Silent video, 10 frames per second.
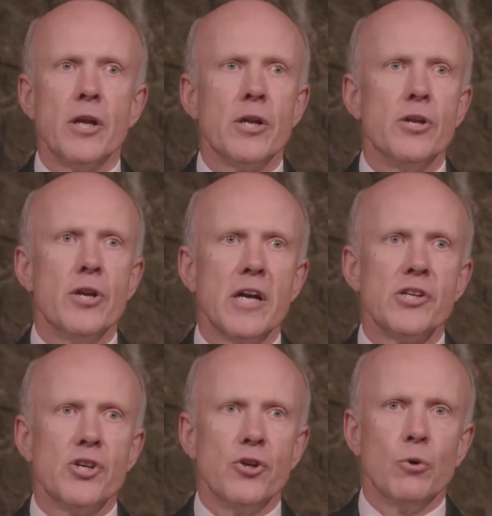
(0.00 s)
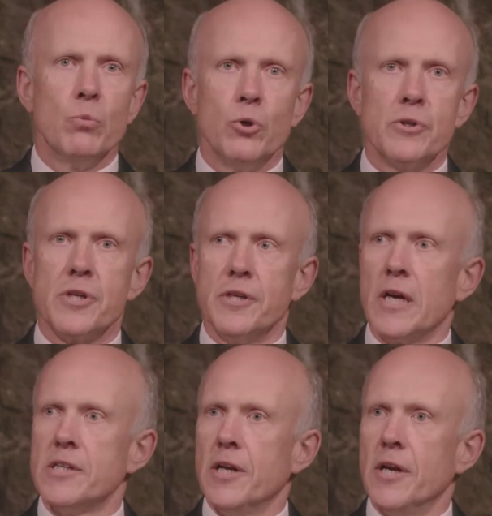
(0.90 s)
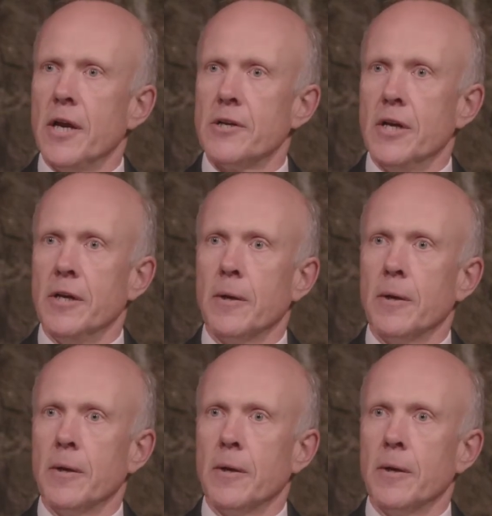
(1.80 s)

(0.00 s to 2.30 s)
1901 to 1918.